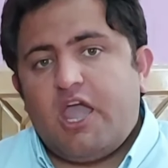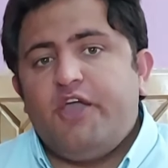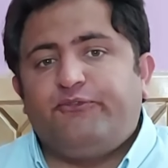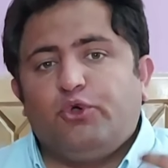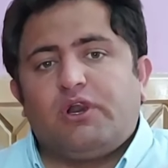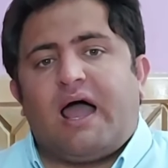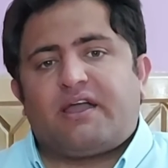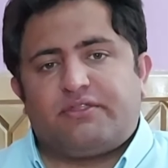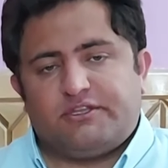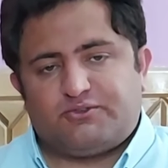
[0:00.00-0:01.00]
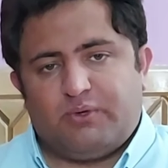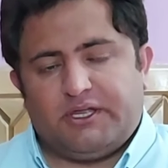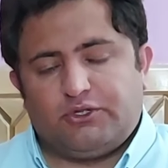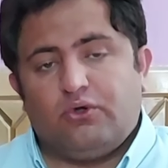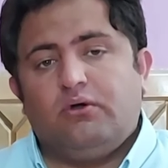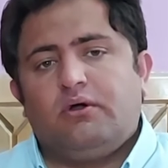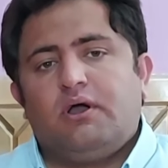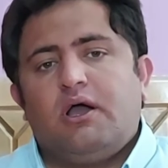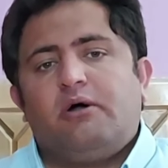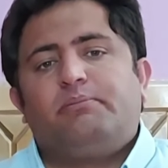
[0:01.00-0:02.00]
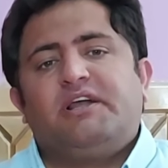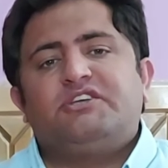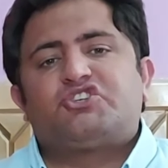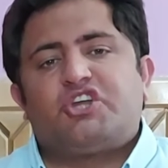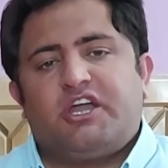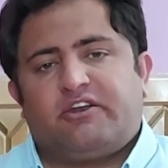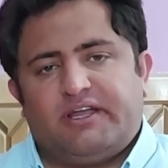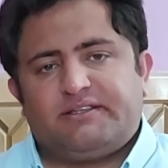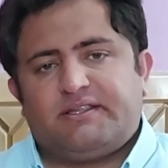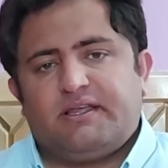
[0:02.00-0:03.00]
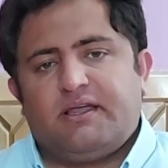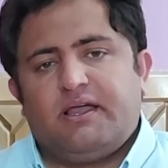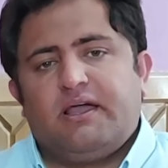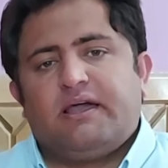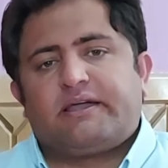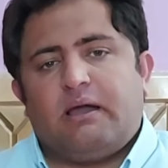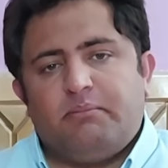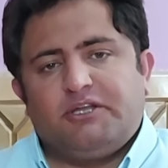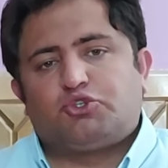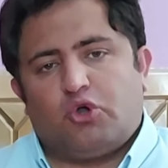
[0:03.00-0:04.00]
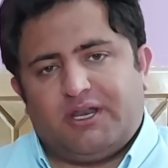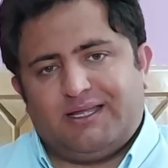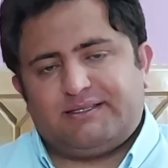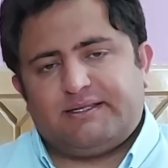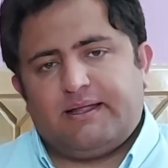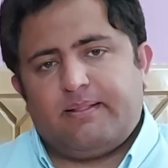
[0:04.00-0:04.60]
If you like this video, please share it, comment on it,